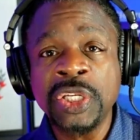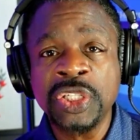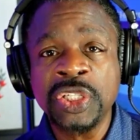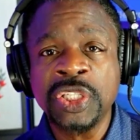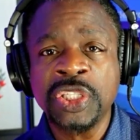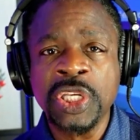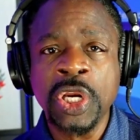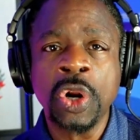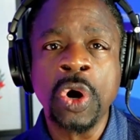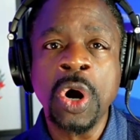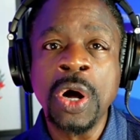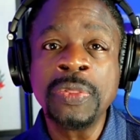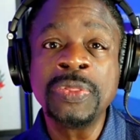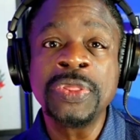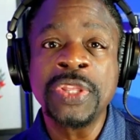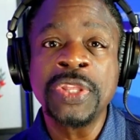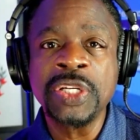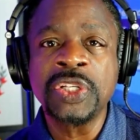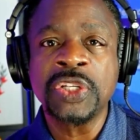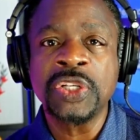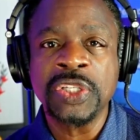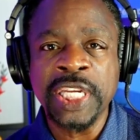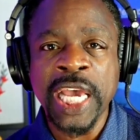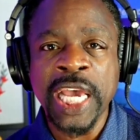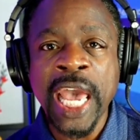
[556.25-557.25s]
She said, on
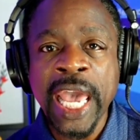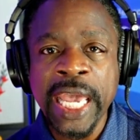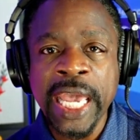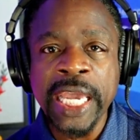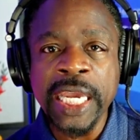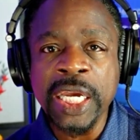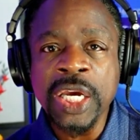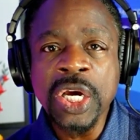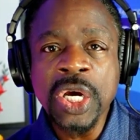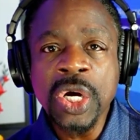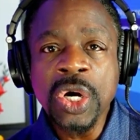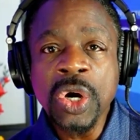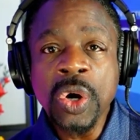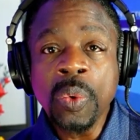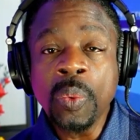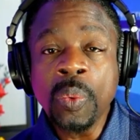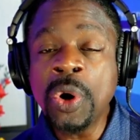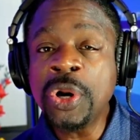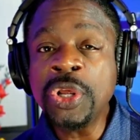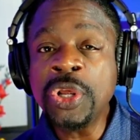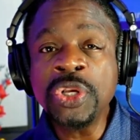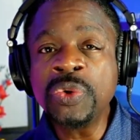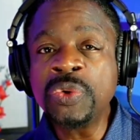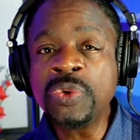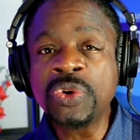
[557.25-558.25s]
this day,
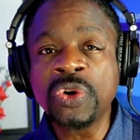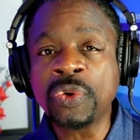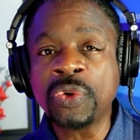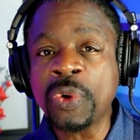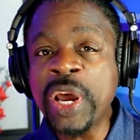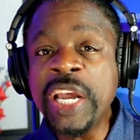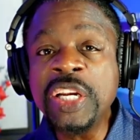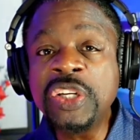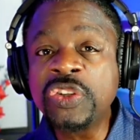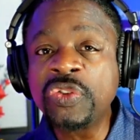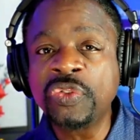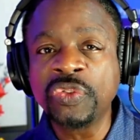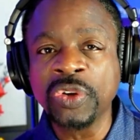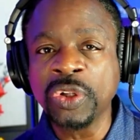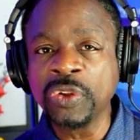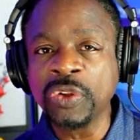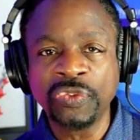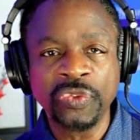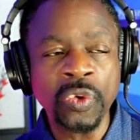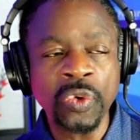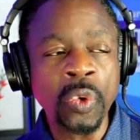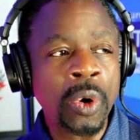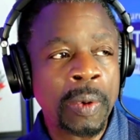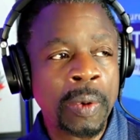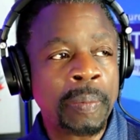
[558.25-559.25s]
what are you grateful
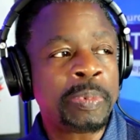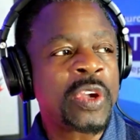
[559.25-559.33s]
for?